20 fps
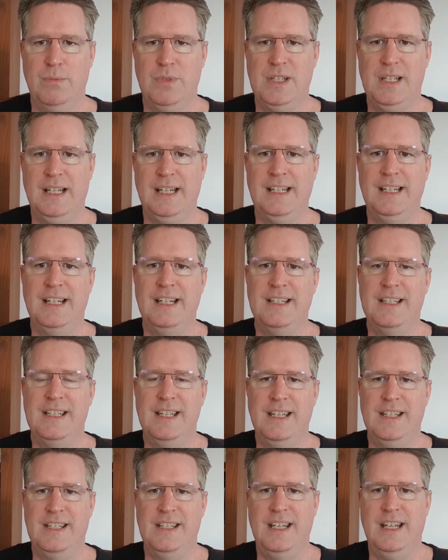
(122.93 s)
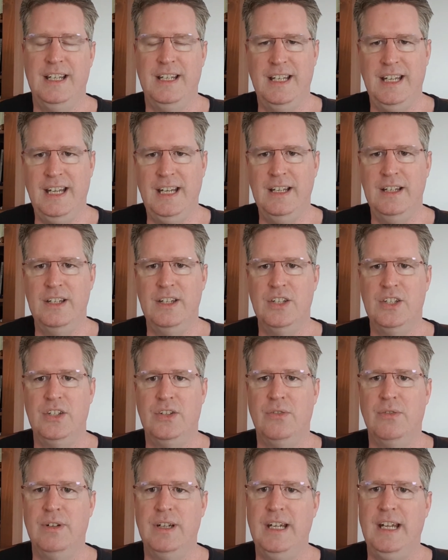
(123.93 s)
like exist in
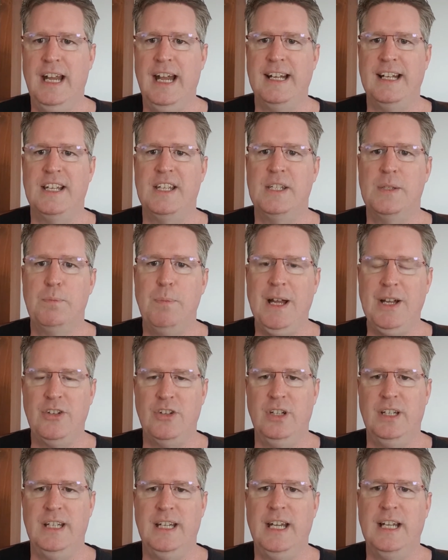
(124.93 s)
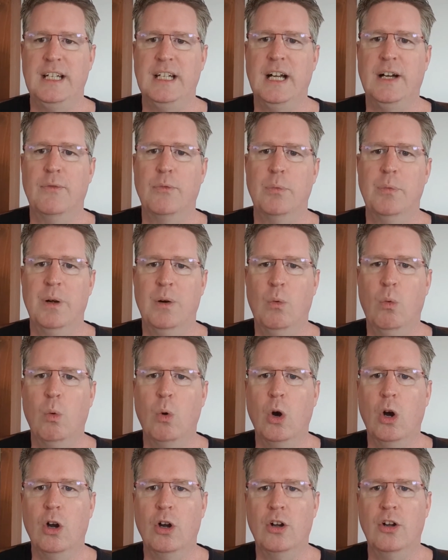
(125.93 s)
industry and especially in government
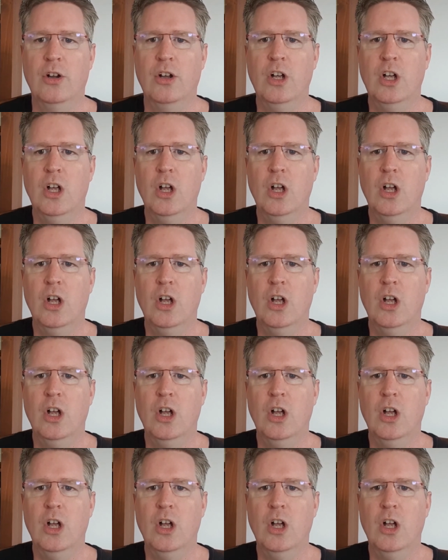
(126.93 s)
work,